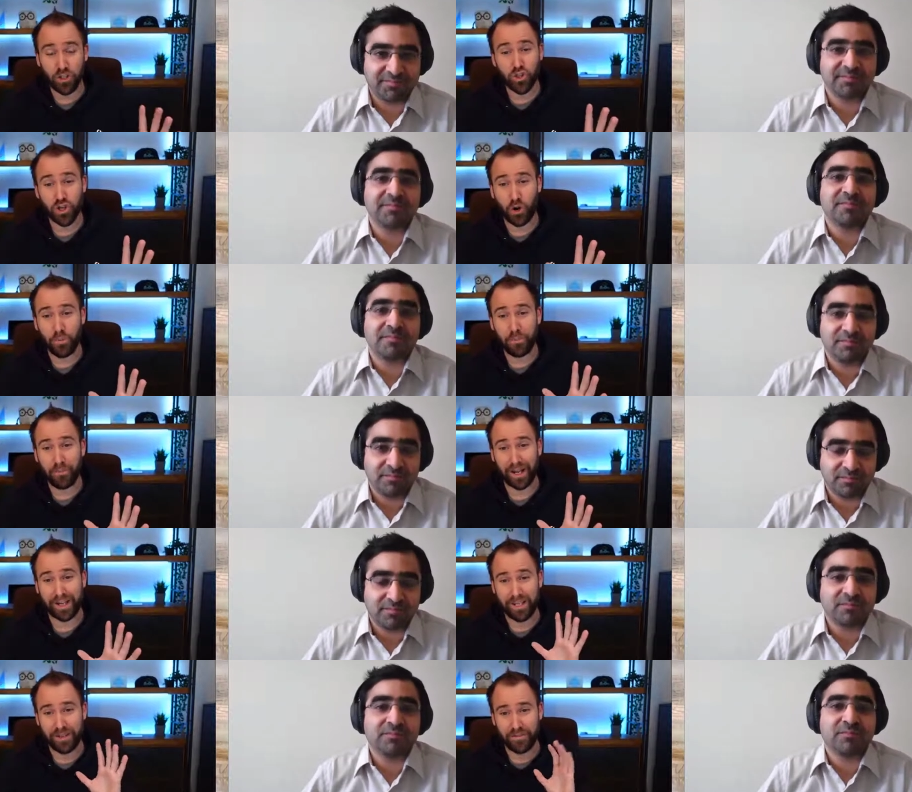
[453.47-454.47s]
Speaker 1: you show,
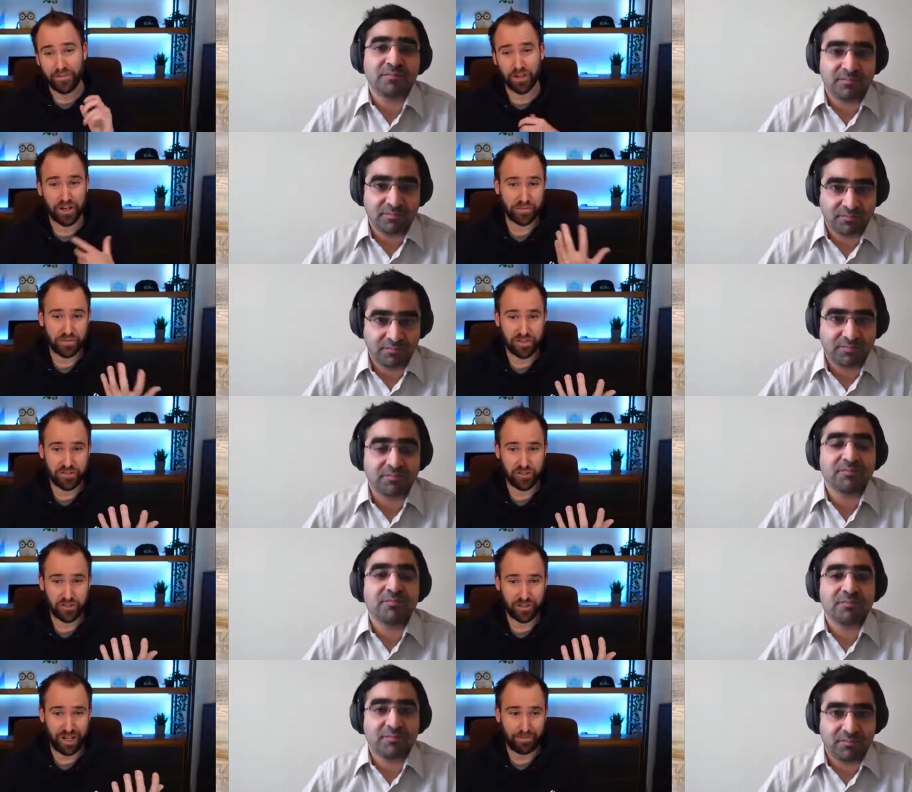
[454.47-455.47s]
like, what your experience
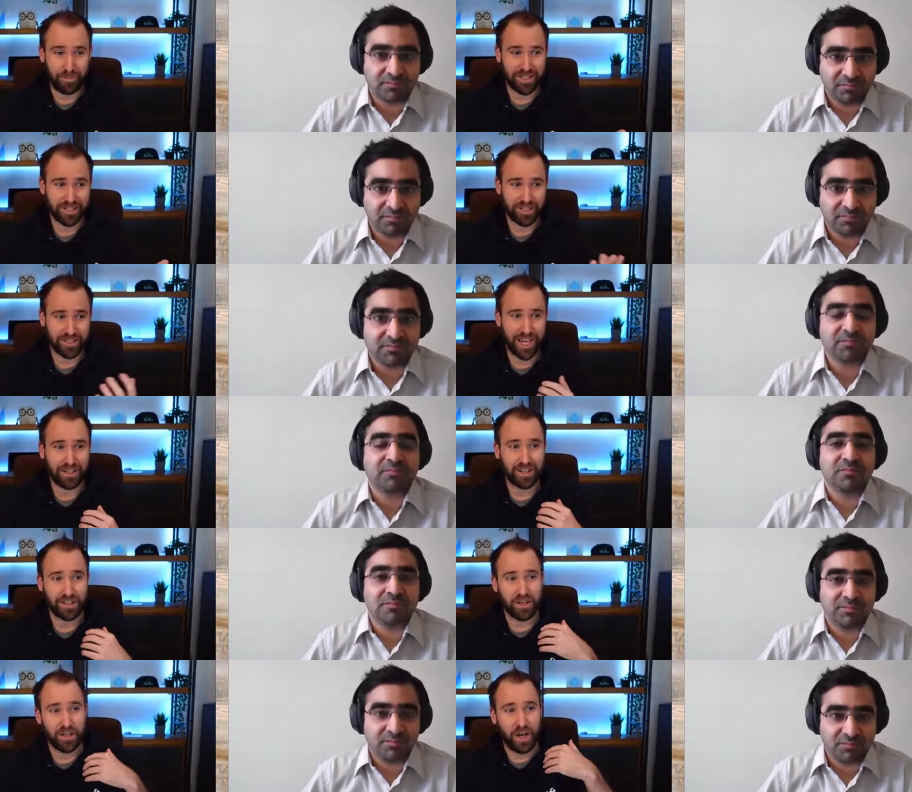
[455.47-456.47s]
like basically said,
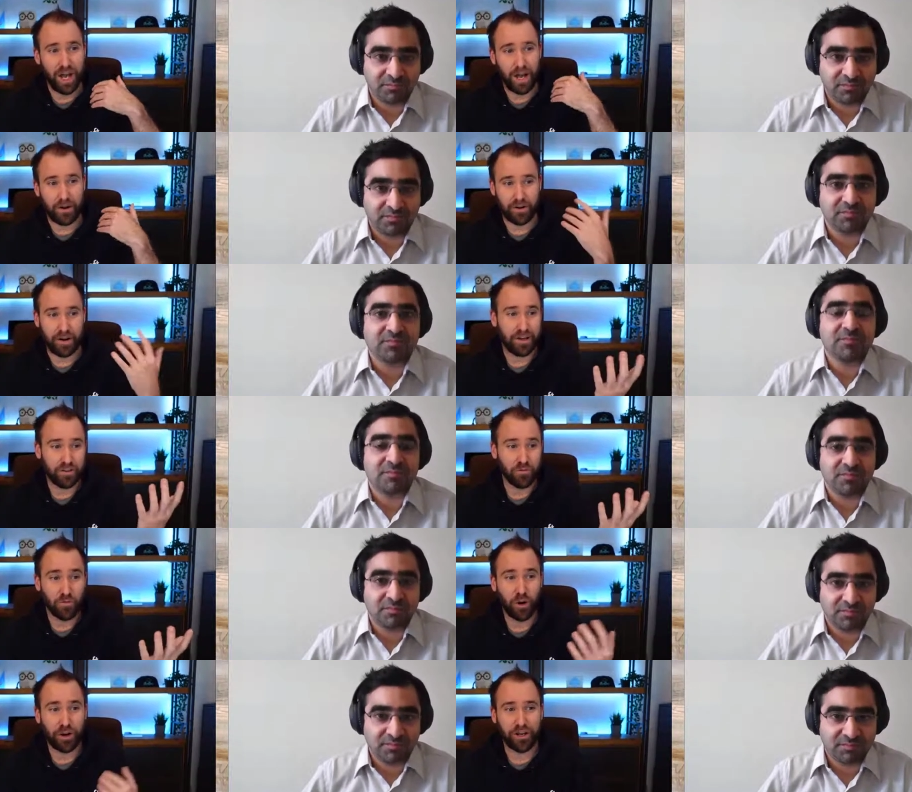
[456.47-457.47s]
like, uh, okay, you're
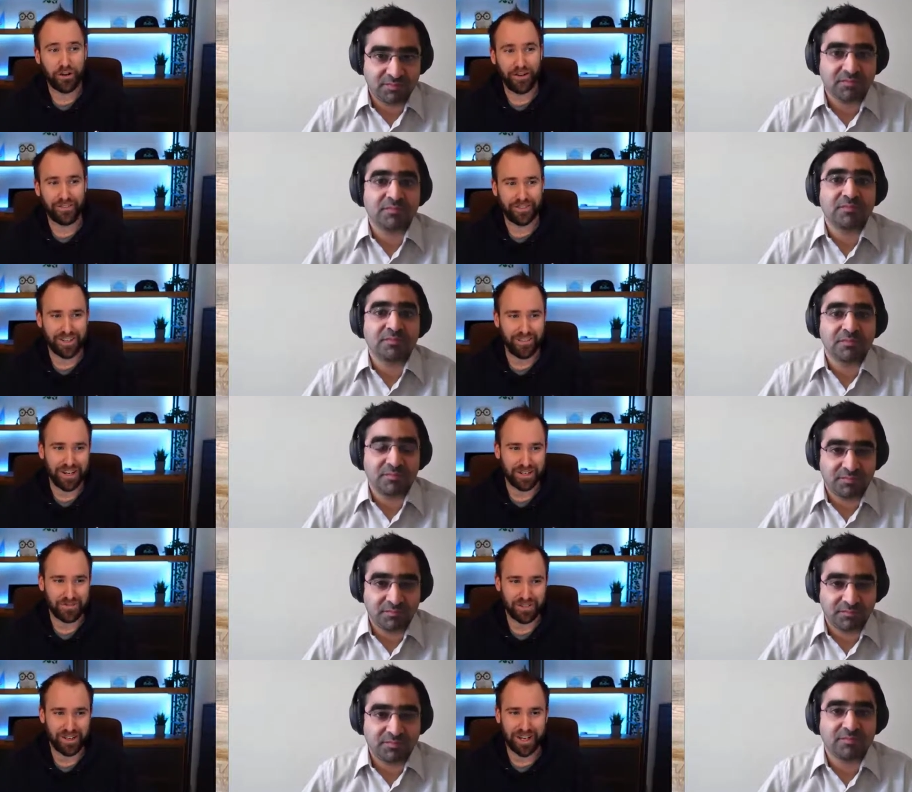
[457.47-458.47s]
working on Event
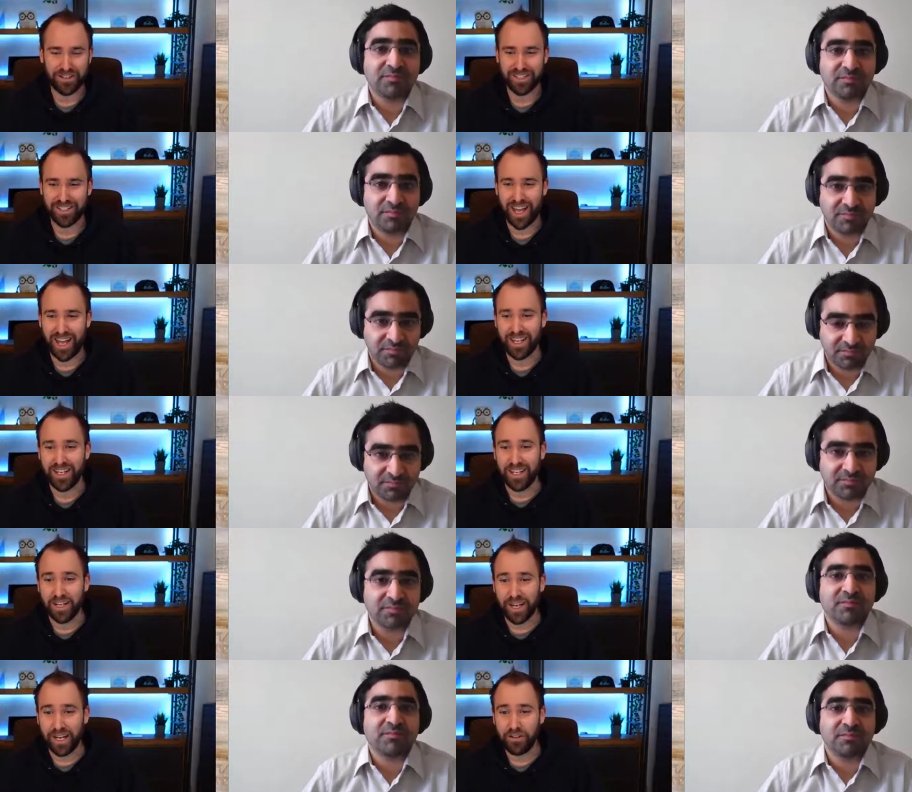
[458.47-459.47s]
Hubs on Azure Stack.
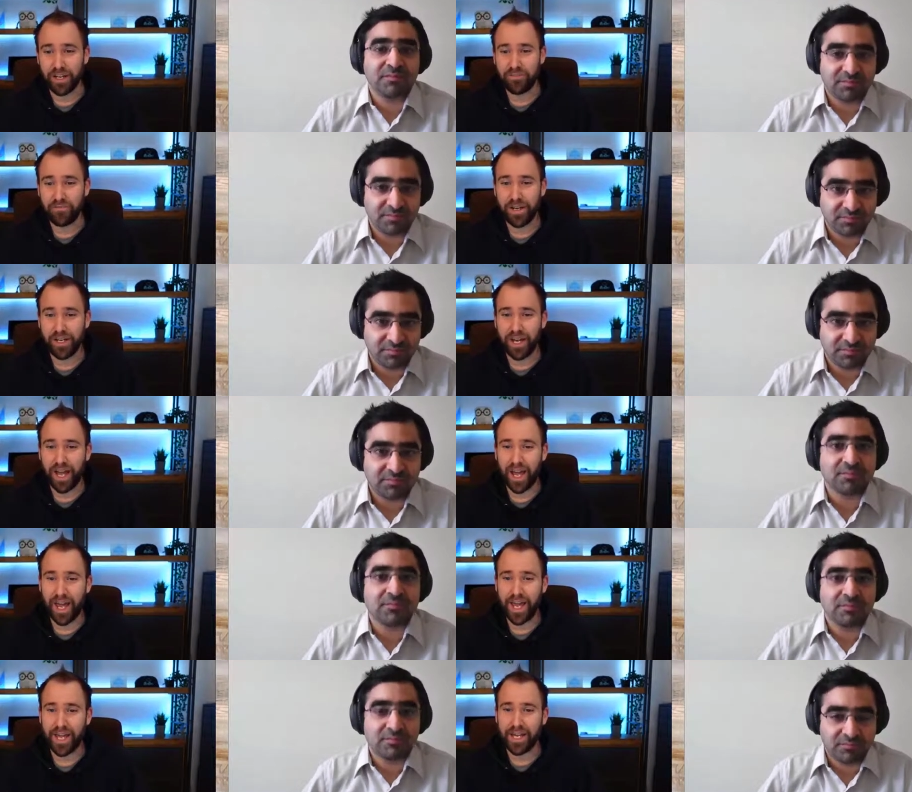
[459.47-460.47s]
Can you give me
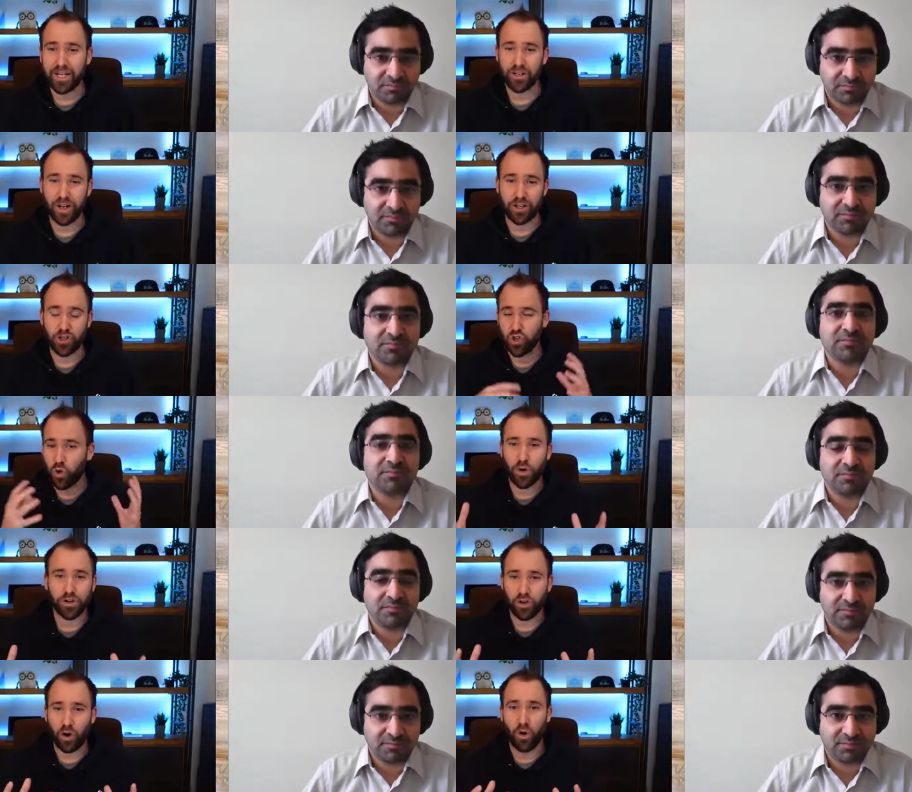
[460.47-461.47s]
a like
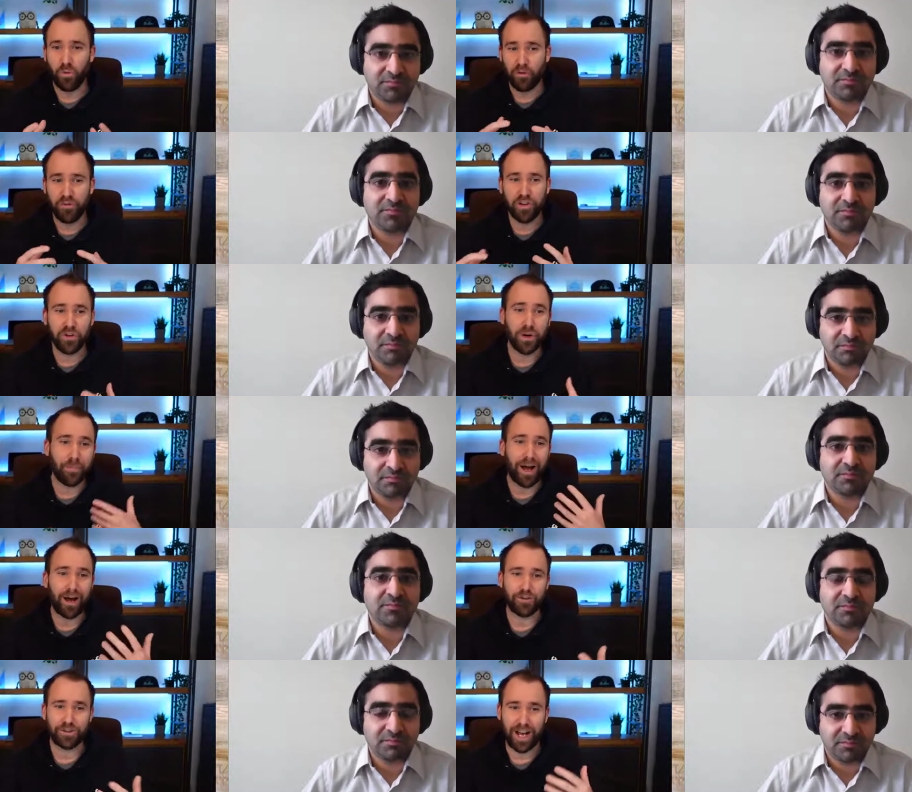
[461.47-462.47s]
short overview
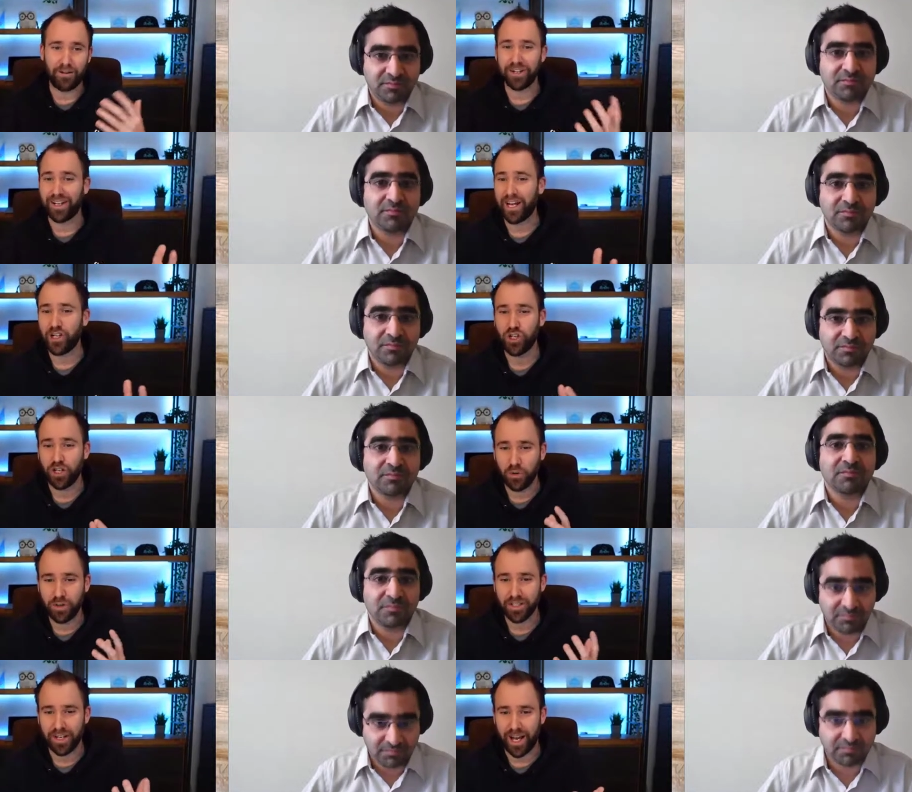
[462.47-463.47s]
about how that actually looks